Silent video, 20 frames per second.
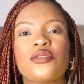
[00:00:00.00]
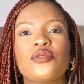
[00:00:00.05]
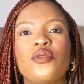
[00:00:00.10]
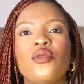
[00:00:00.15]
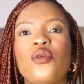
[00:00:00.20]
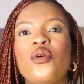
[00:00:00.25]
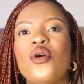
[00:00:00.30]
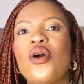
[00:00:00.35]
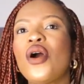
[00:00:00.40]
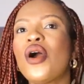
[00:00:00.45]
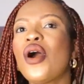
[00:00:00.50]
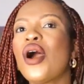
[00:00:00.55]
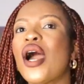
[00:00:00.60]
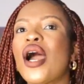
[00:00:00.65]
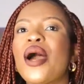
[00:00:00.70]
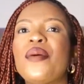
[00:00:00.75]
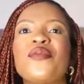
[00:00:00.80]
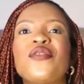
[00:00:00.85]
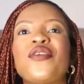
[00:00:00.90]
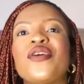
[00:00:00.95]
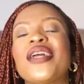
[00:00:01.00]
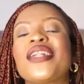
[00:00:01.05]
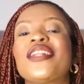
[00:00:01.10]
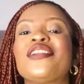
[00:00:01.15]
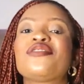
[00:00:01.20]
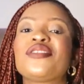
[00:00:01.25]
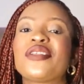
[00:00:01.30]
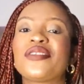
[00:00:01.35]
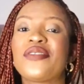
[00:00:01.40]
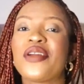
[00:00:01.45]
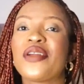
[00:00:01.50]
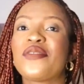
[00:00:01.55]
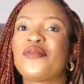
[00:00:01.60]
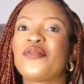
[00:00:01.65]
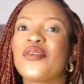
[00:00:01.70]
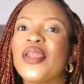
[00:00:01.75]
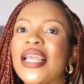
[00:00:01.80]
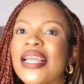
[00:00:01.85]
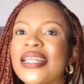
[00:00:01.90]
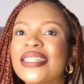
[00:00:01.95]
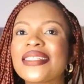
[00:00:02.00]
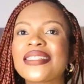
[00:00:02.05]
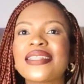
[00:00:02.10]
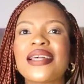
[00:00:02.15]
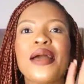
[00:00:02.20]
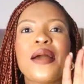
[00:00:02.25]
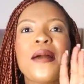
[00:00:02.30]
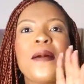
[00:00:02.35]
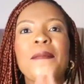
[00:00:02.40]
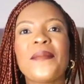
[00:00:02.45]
so I'm currently 25 weeks